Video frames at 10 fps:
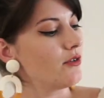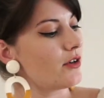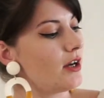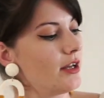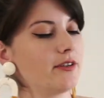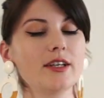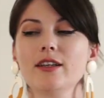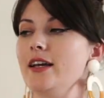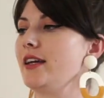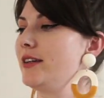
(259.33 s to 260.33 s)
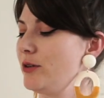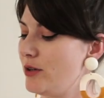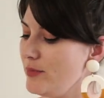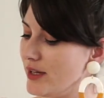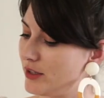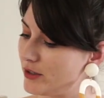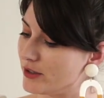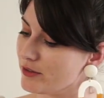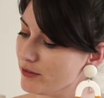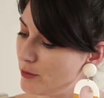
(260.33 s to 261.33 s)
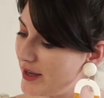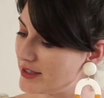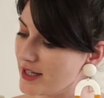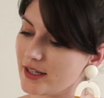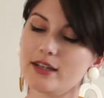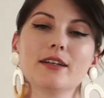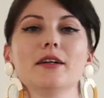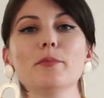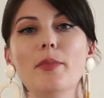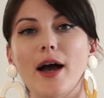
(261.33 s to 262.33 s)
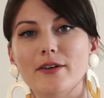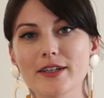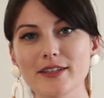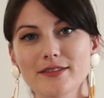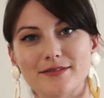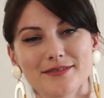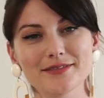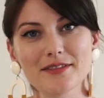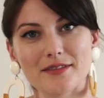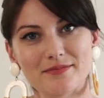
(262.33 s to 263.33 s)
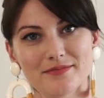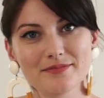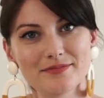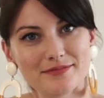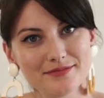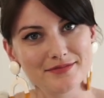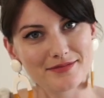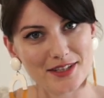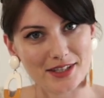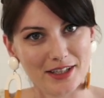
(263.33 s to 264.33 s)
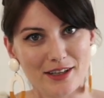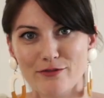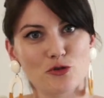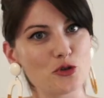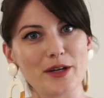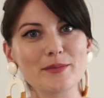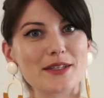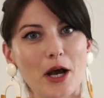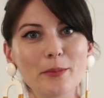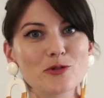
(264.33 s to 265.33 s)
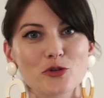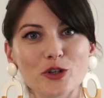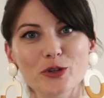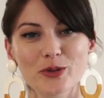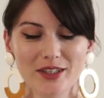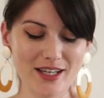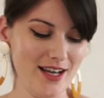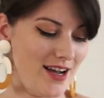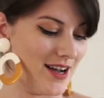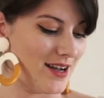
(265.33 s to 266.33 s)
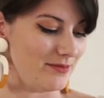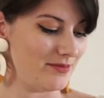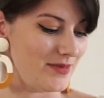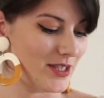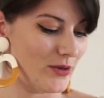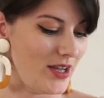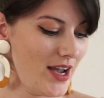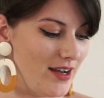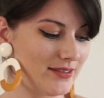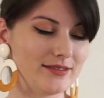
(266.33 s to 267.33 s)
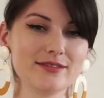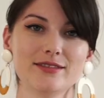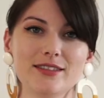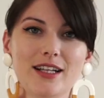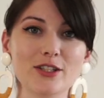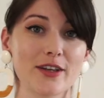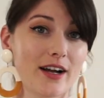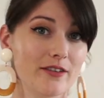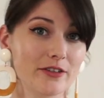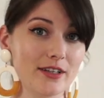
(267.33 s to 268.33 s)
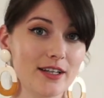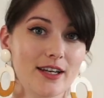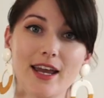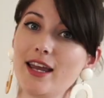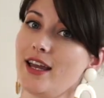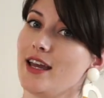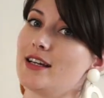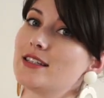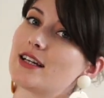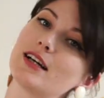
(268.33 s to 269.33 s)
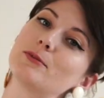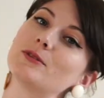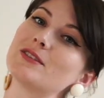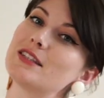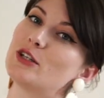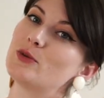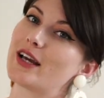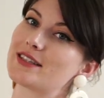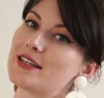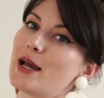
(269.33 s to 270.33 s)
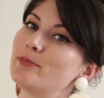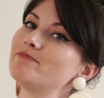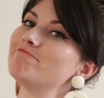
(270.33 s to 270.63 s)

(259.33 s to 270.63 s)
overall I really like it. You can make your romantic pirate sleeve dreams come true. Um, so yeah, that's all I got for you today, and I will see you next time.